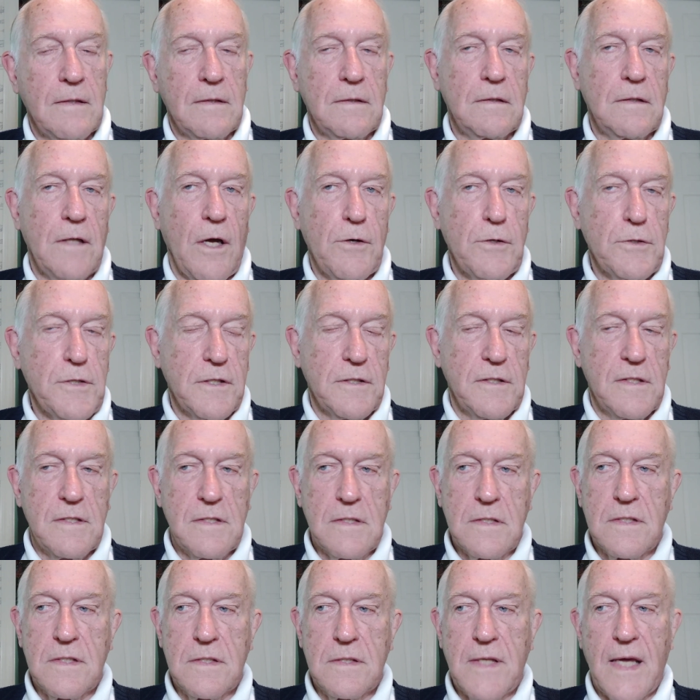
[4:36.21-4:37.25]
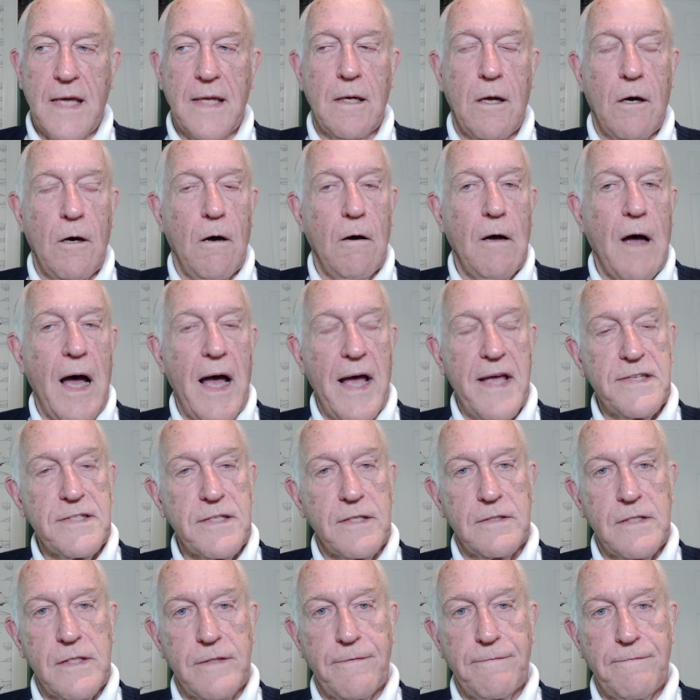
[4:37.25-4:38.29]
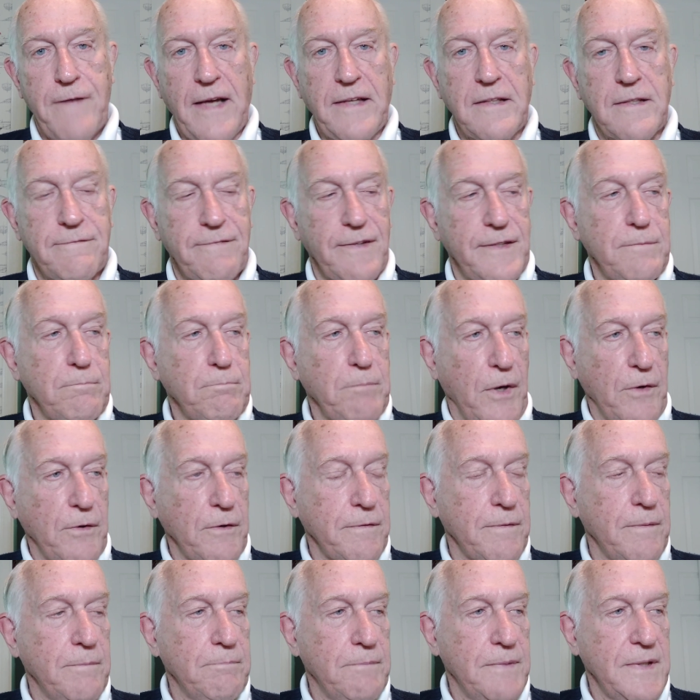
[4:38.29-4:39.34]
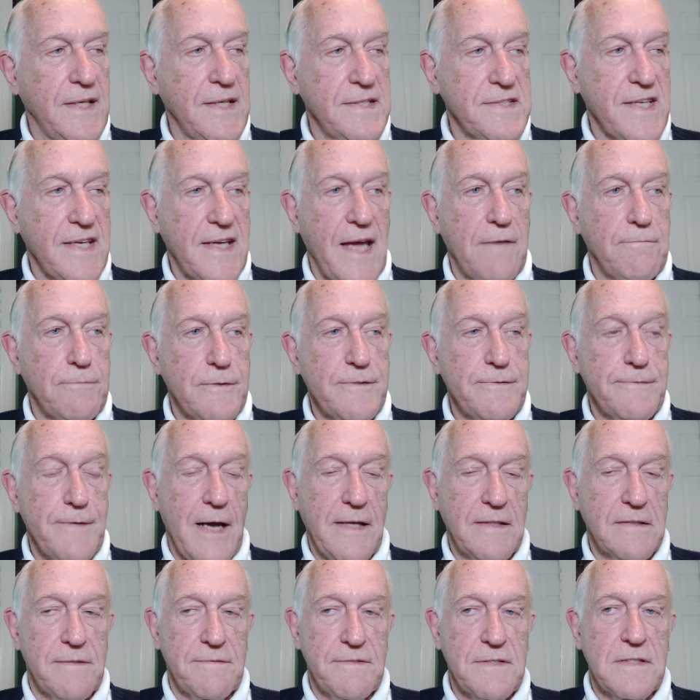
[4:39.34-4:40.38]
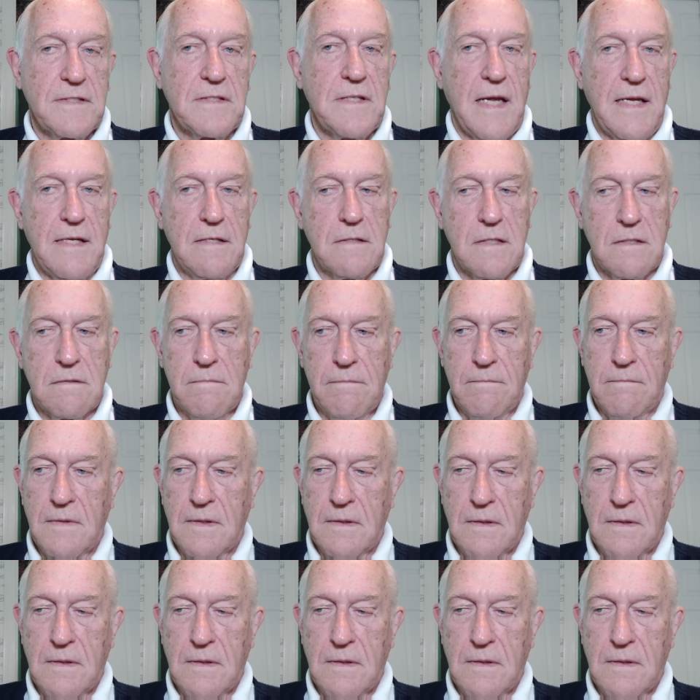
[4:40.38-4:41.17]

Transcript: notions that all eyes are defective at birth because they have refractive states.